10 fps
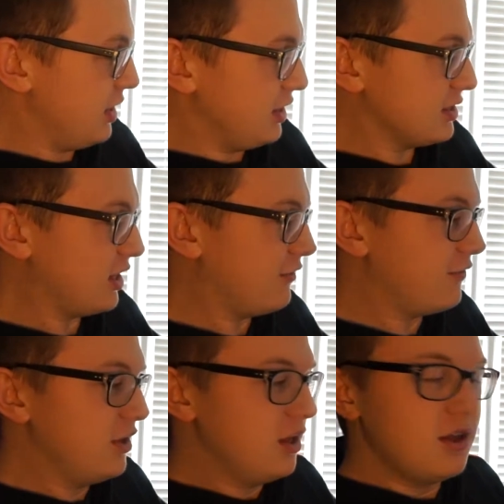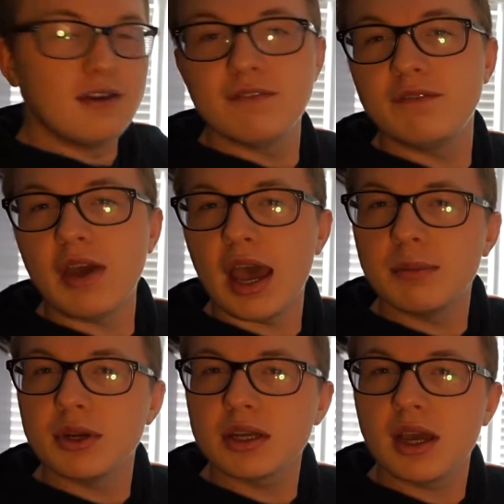and then it's like
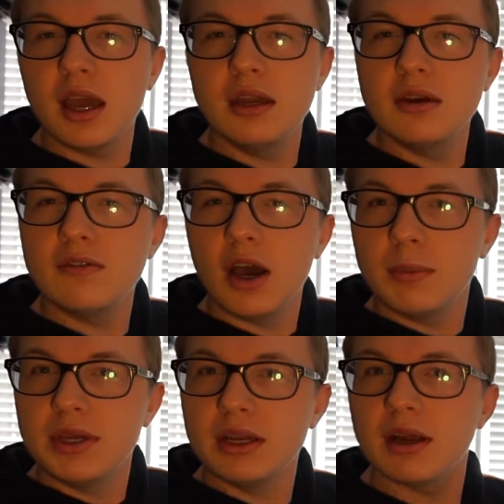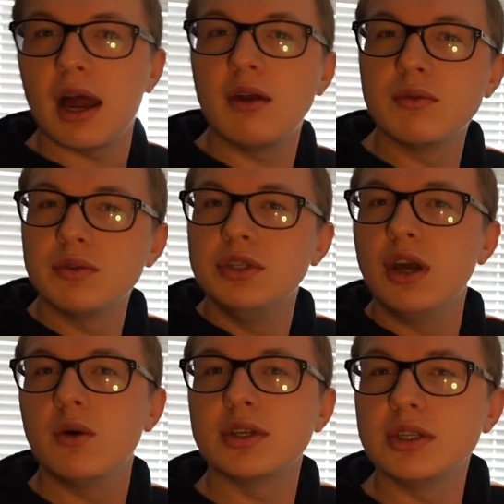fabric kind of up here. I don't really
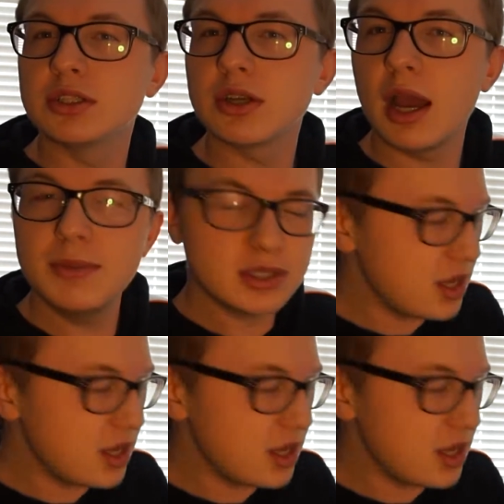know what to describe this